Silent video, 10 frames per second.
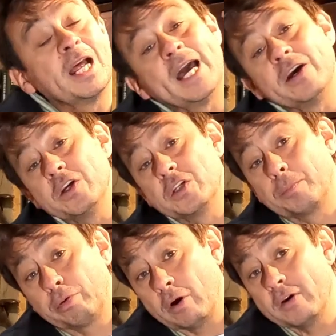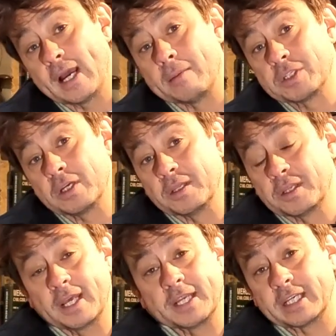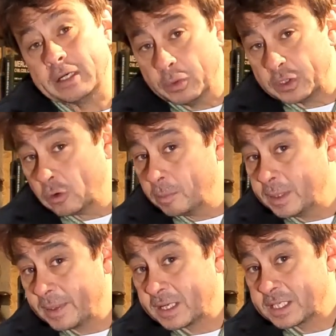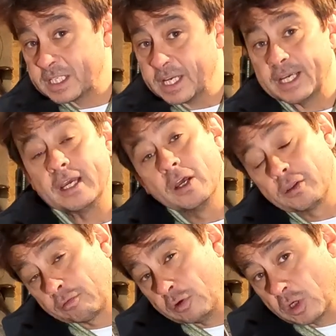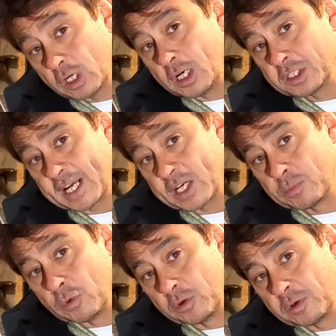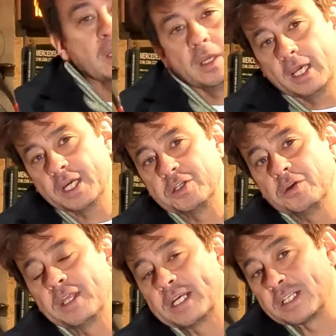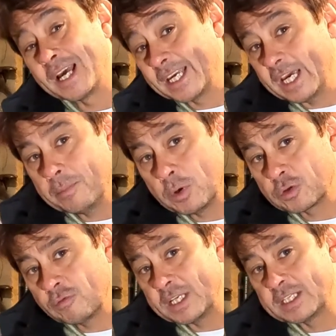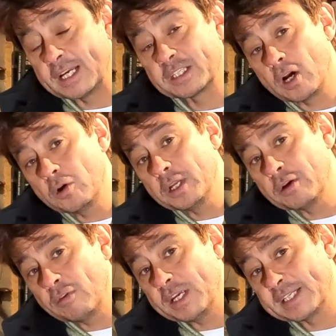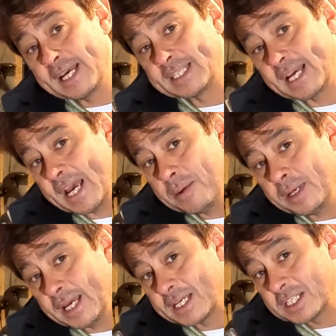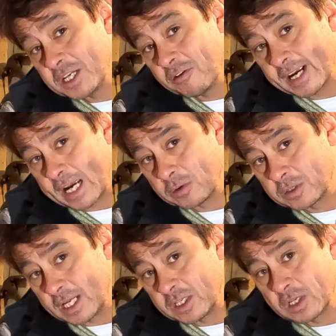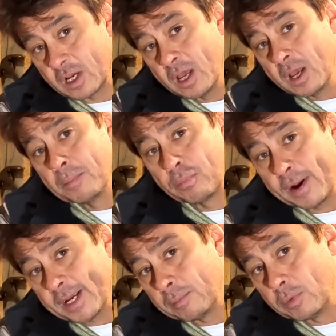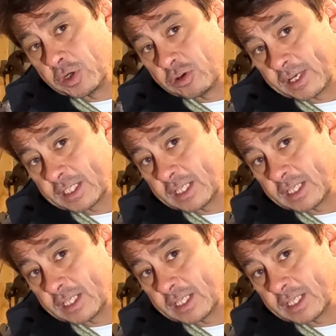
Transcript: to allow you to program certain things that you wouldn't normally be able to see through your car's dashboard. It can do things like gearbox resets, coding resets, ABS, steering angle sensor, brake monitoring